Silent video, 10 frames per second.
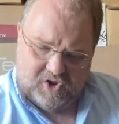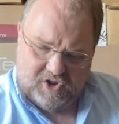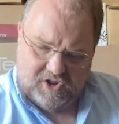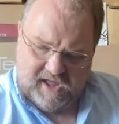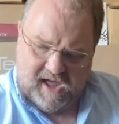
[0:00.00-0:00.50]

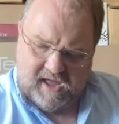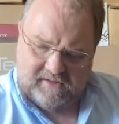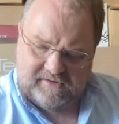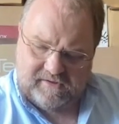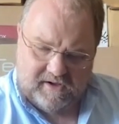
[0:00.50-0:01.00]

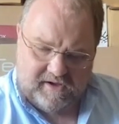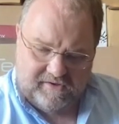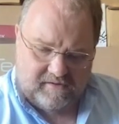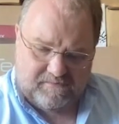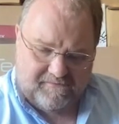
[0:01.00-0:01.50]
that is
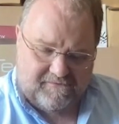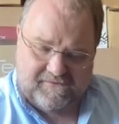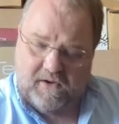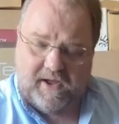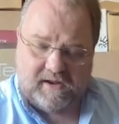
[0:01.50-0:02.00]
a
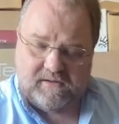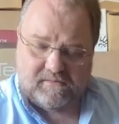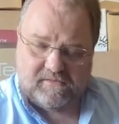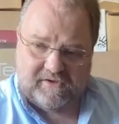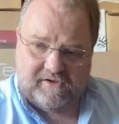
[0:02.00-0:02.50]
fine
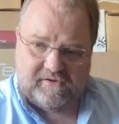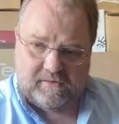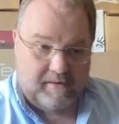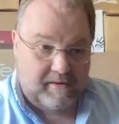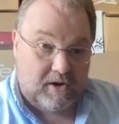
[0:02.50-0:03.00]

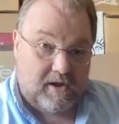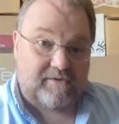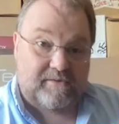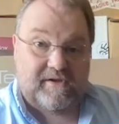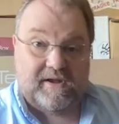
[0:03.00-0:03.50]
system. I mean,
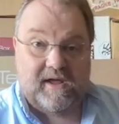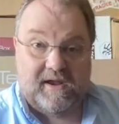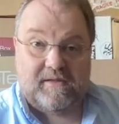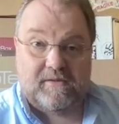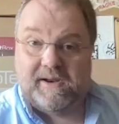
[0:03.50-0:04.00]
as we said,
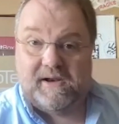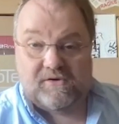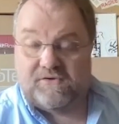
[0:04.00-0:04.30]
another one, it looks